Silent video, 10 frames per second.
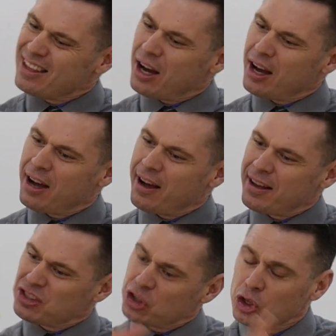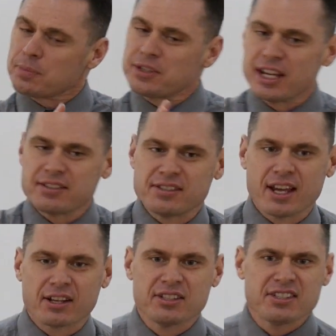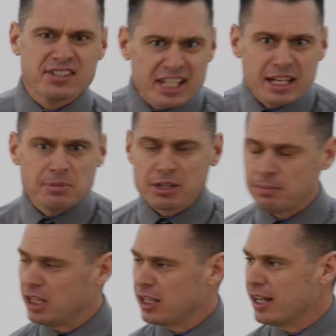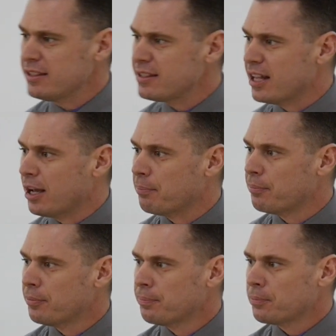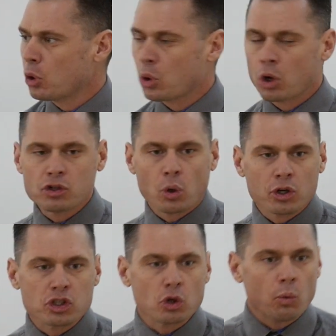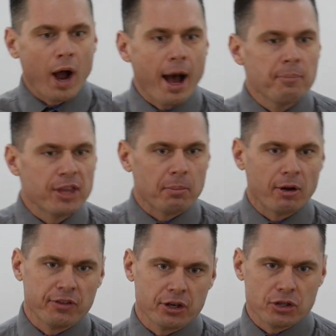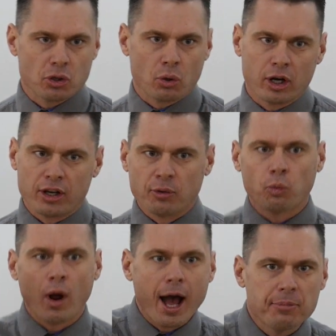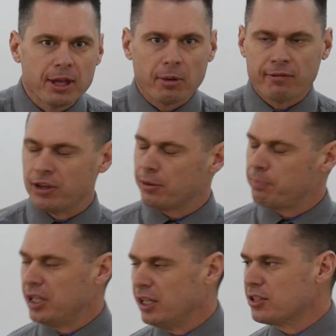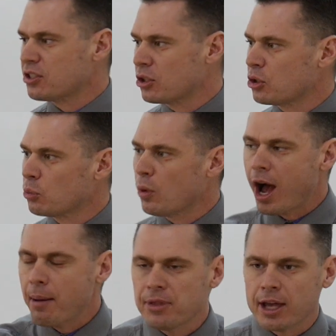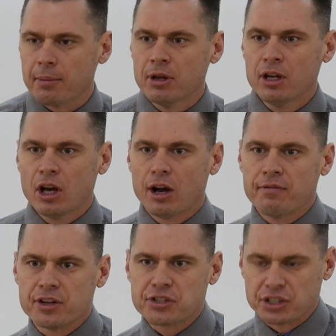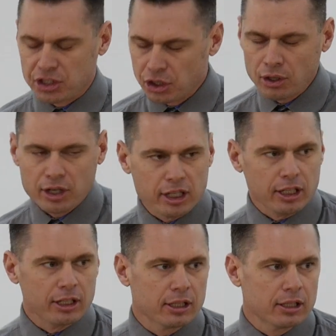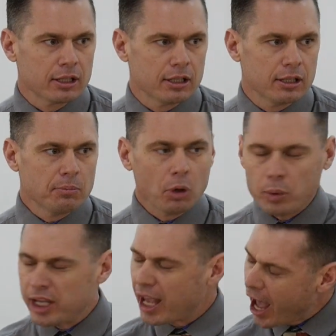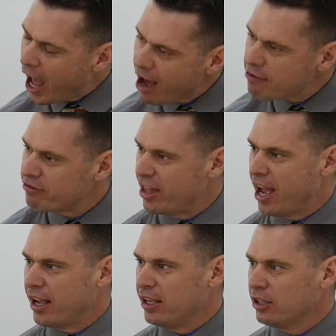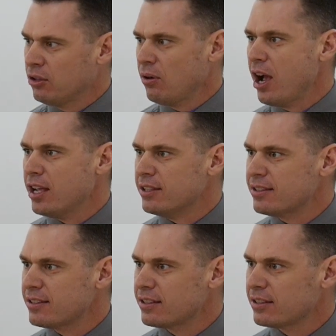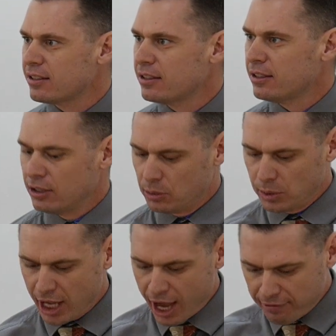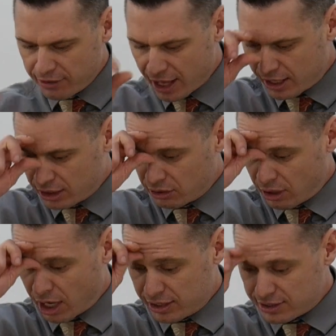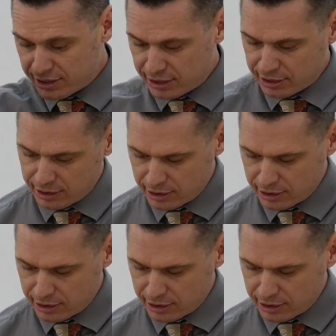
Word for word: uh, circumstances that could seem to be against them? or, or to rob them of their joy, or to rob them of their peace, or to rob them of their security. But we have that in Christ. We have that in Christ.